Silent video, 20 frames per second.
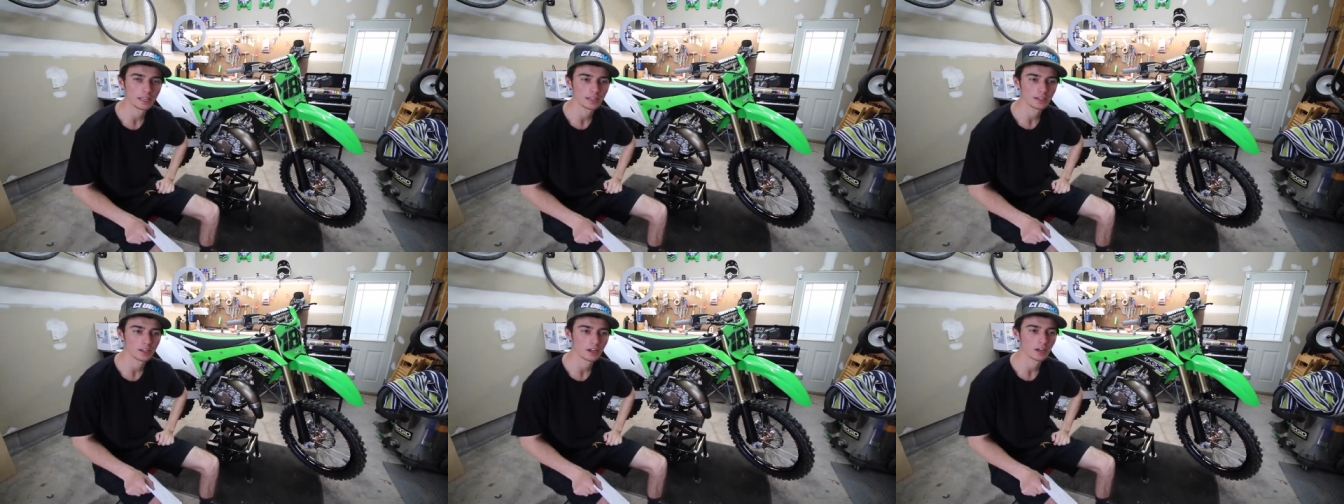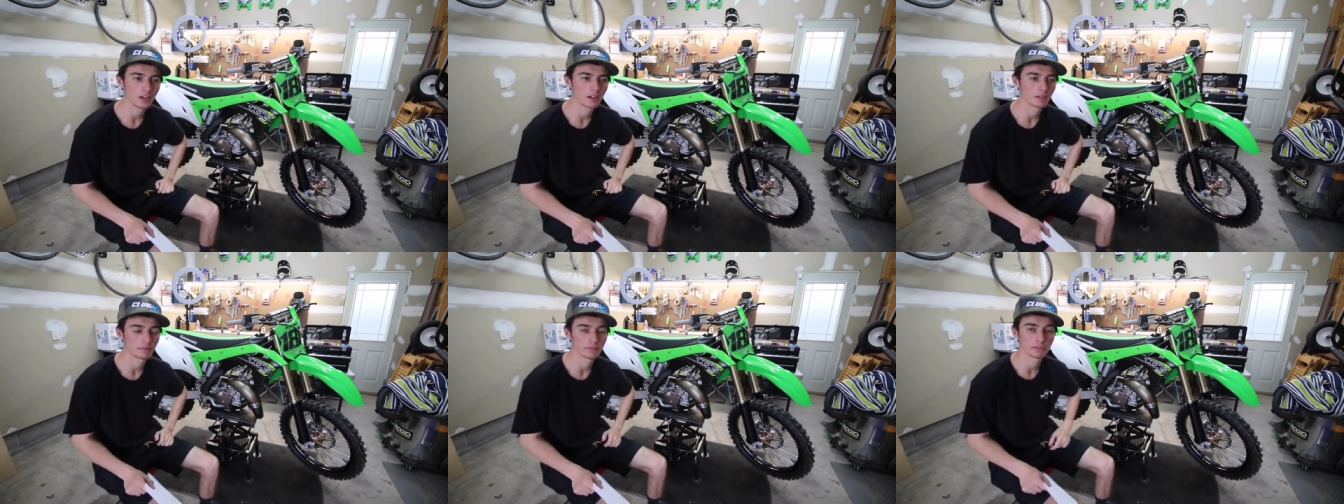and
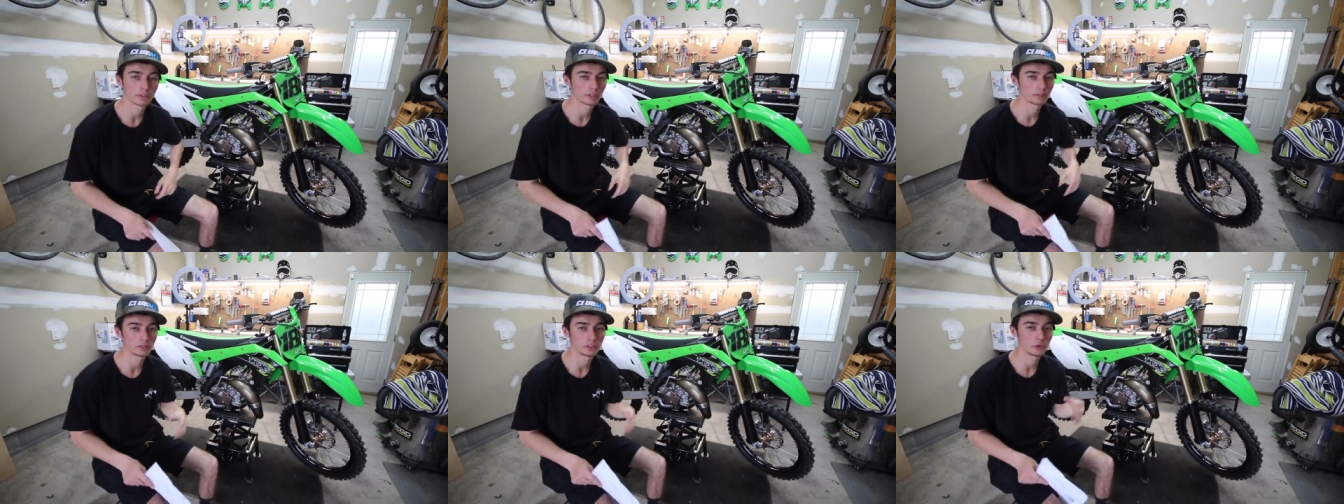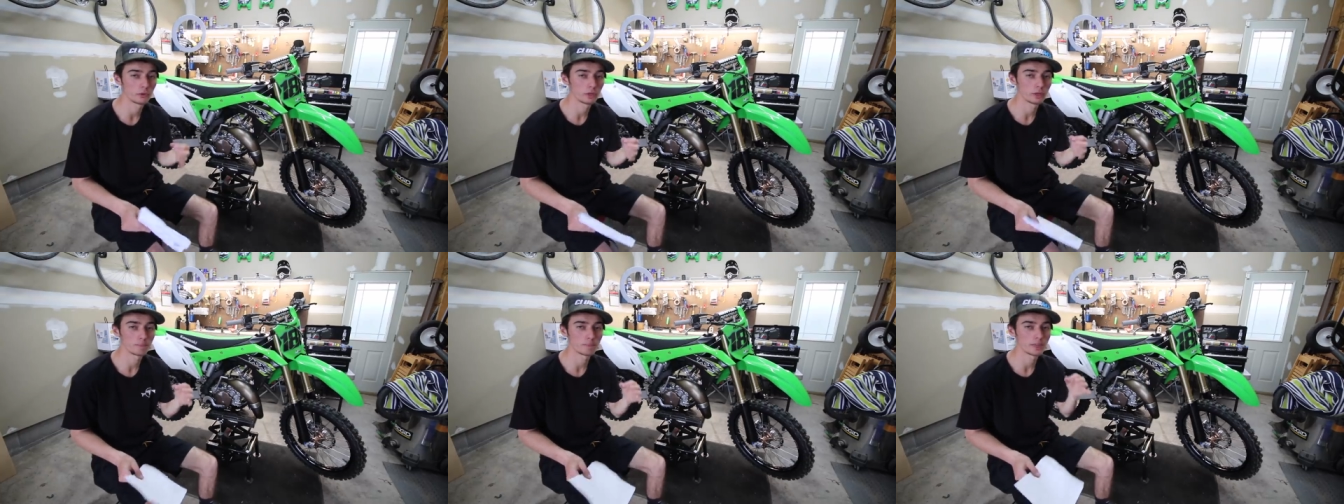for
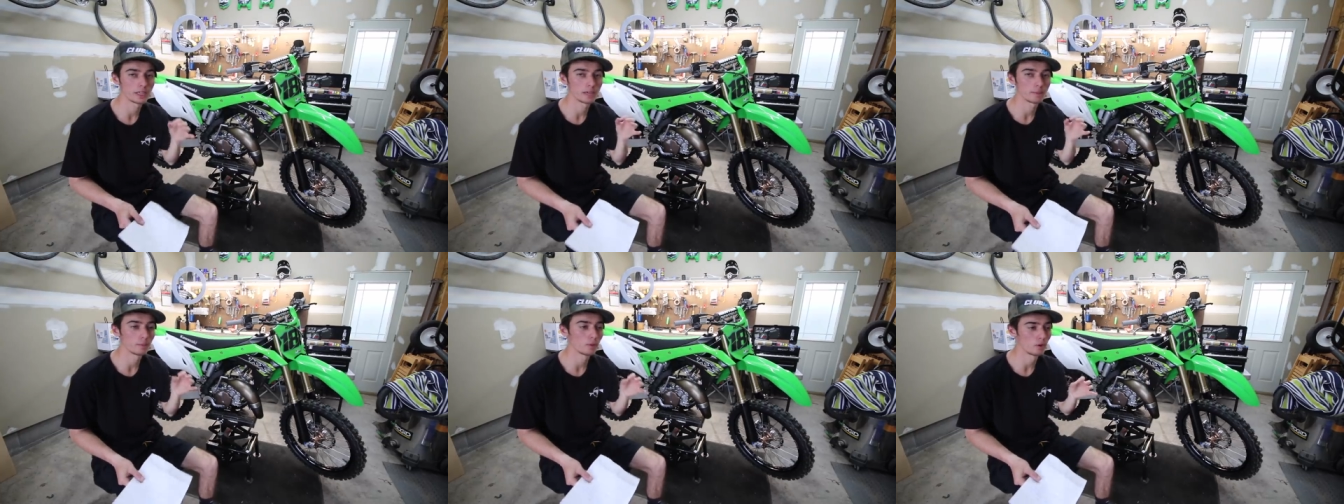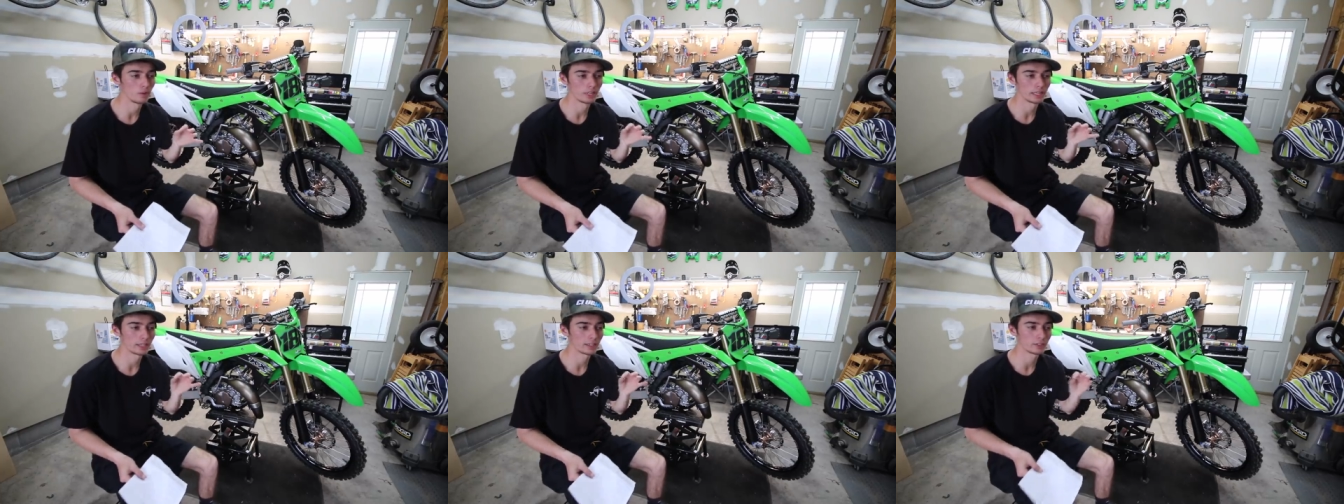doing
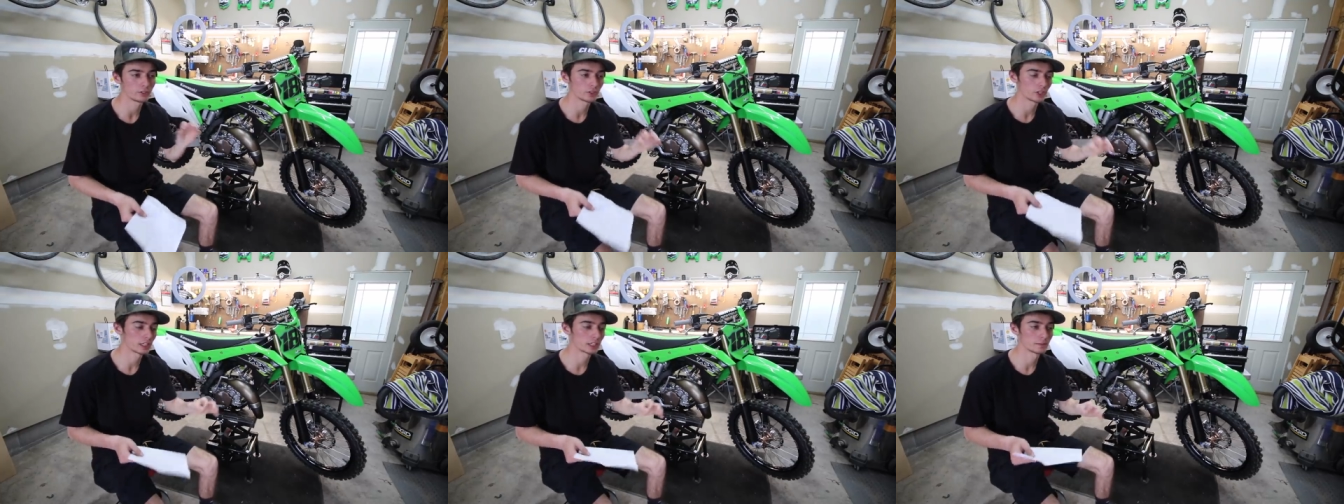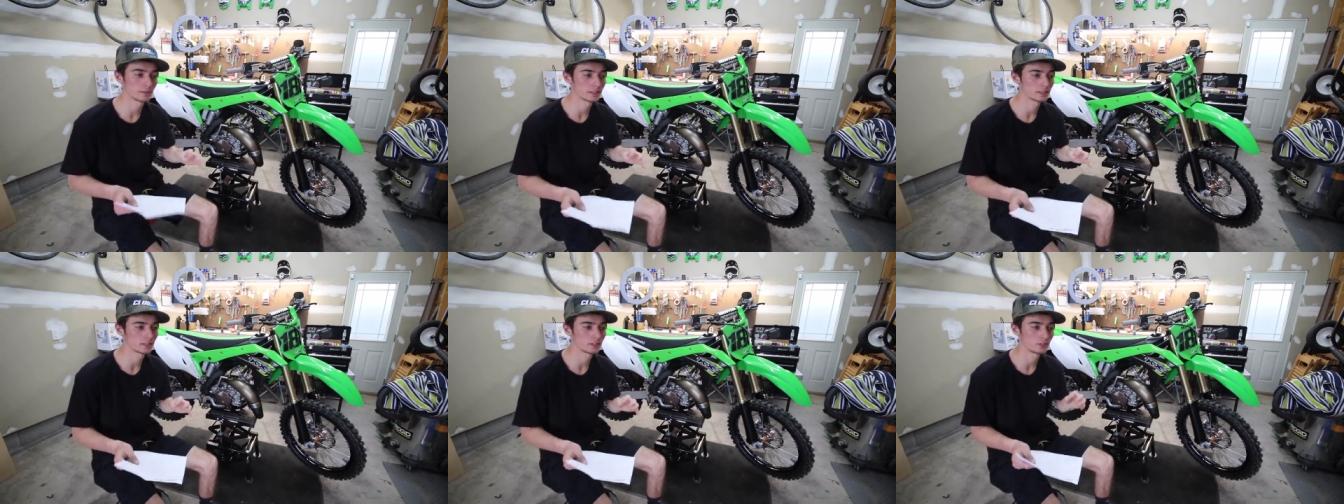minimal like
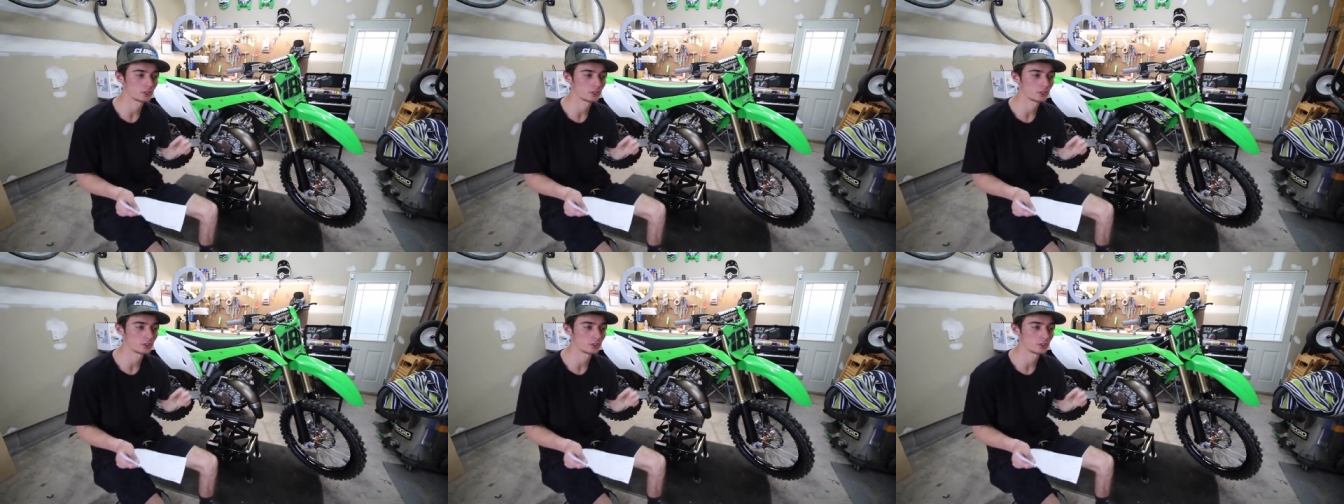adjustments